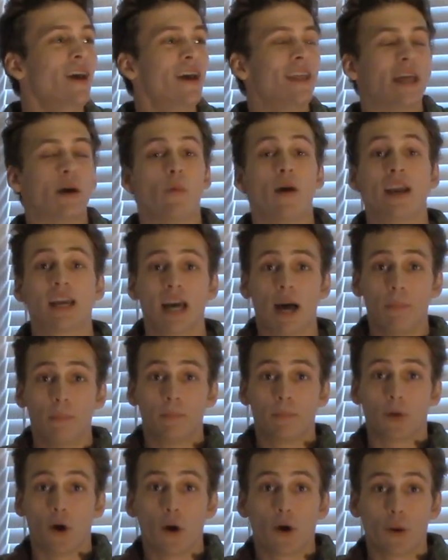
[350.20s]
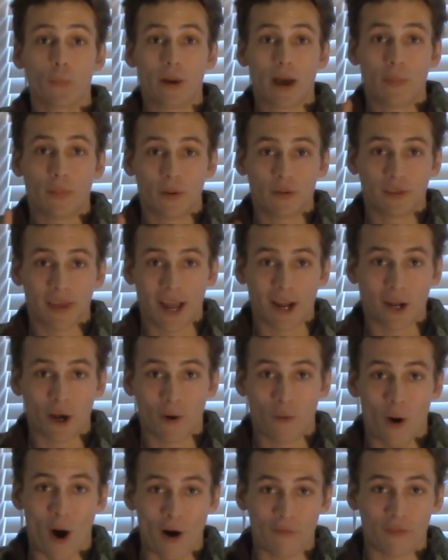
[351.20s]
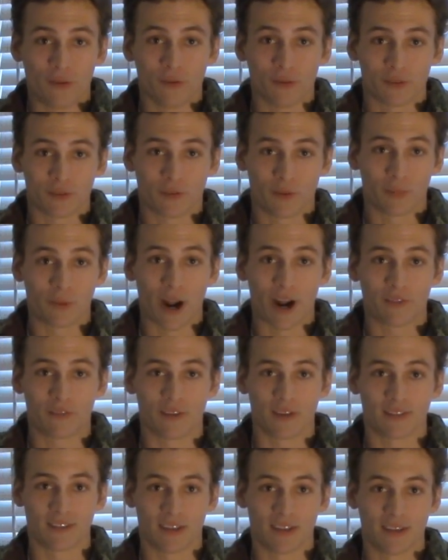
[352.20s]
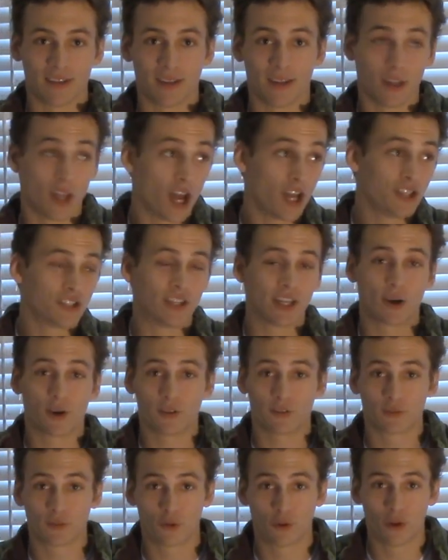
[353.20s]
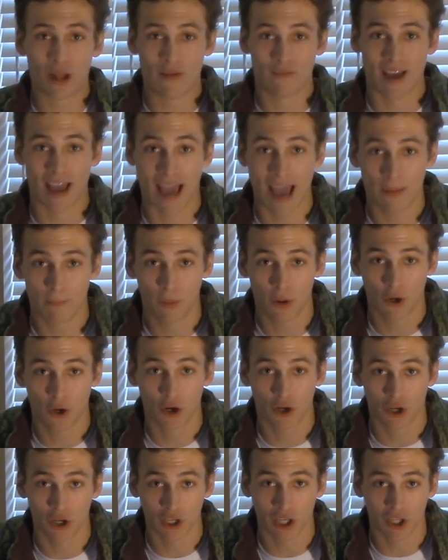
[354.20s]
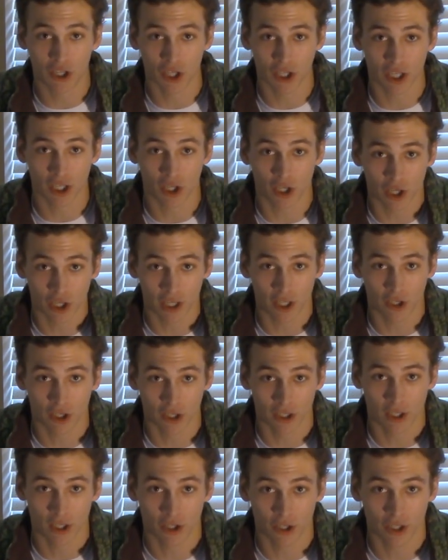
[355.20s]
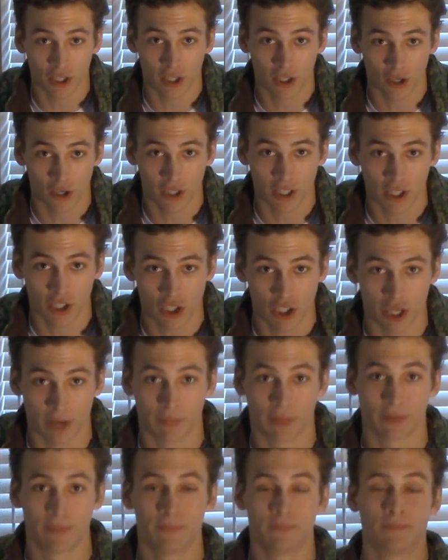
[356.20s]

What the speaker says: They wake up, Cocoa Pebbles, Eggo waffles for breakfast. Lunch, they go to school, have a hamburger, cookie chip.